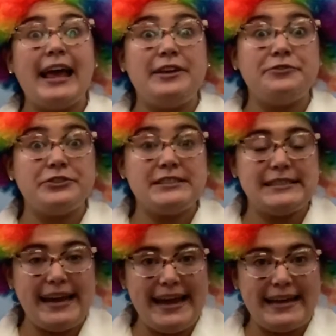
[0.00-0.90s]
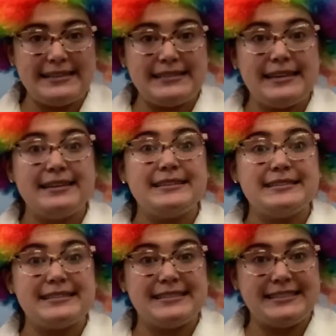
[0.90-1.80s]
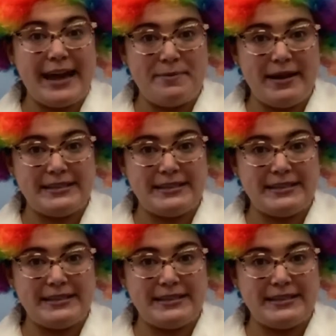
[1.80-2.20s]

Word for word: and for today's STEM